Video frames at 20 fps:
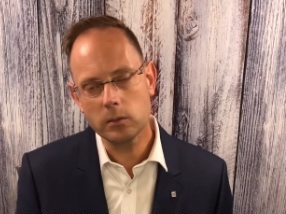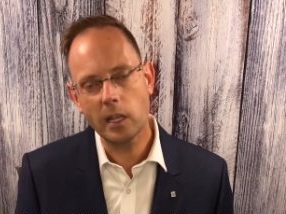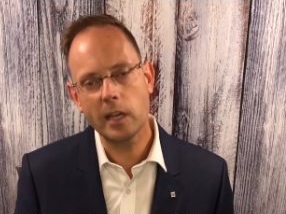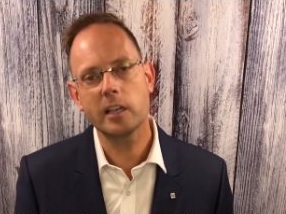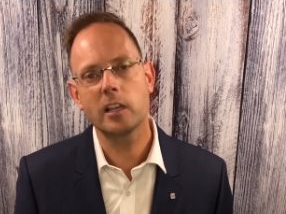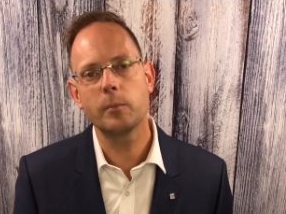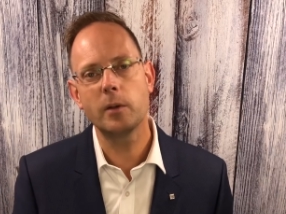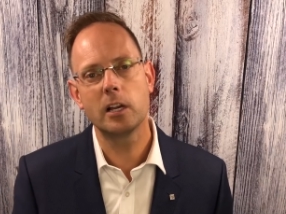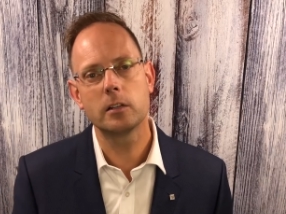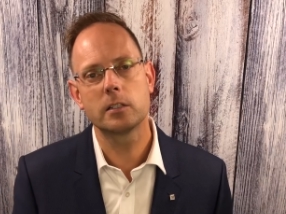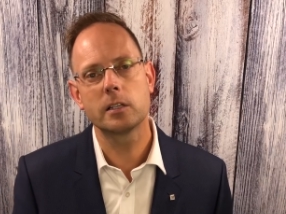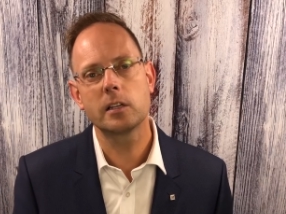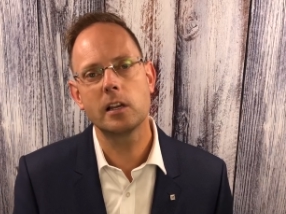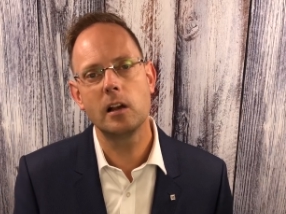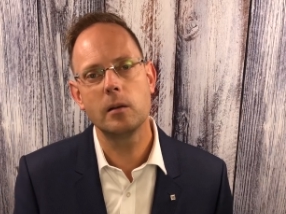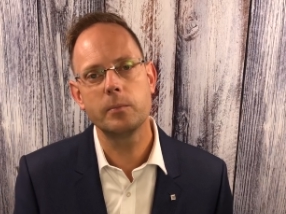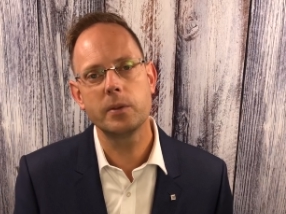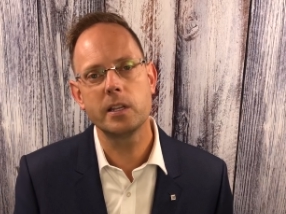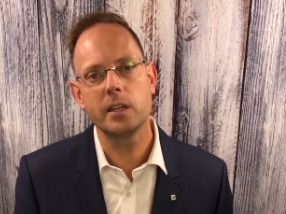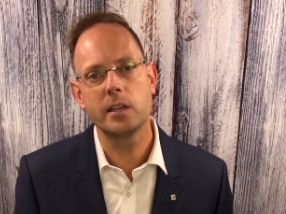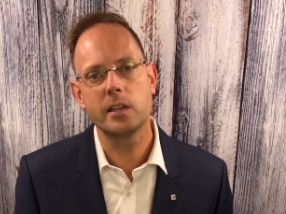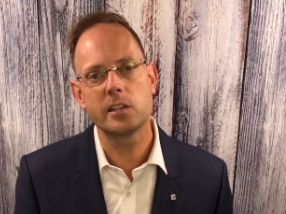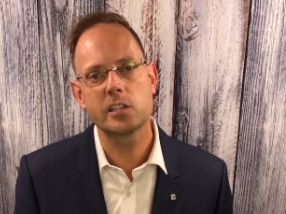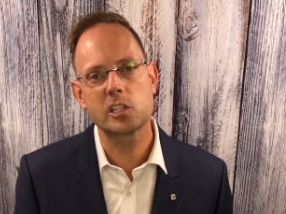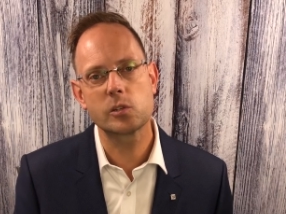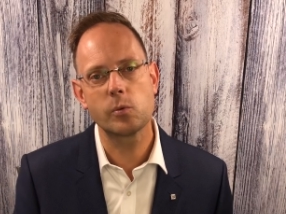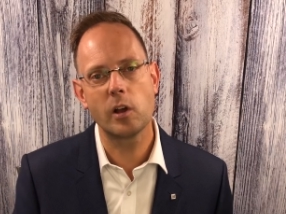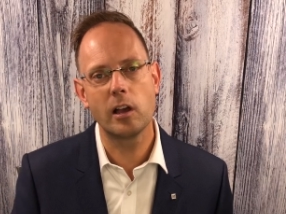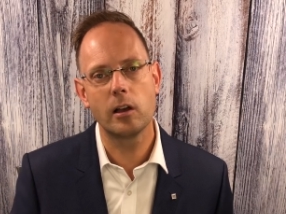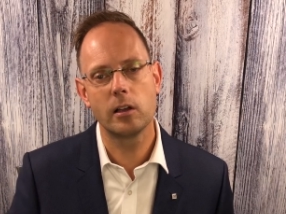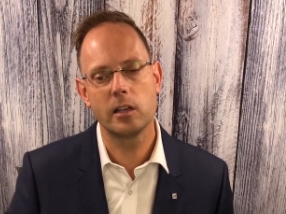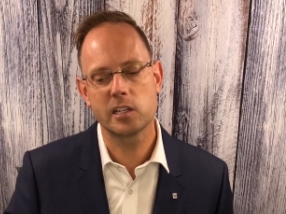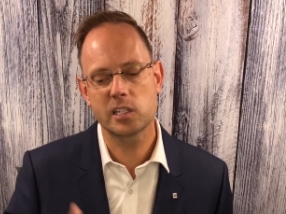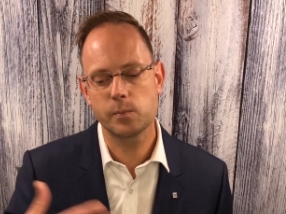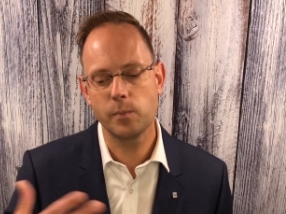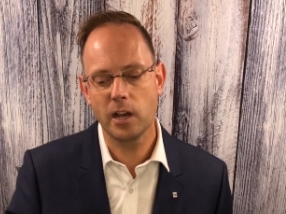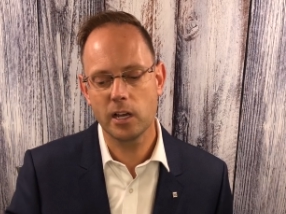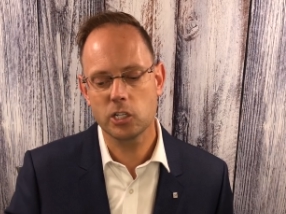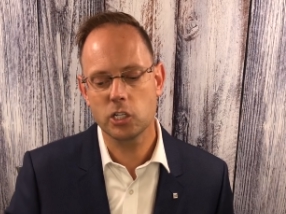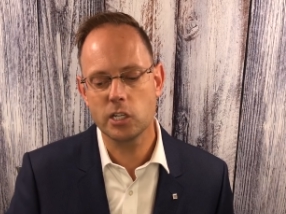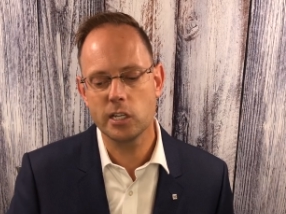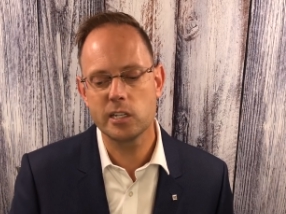like about the company as much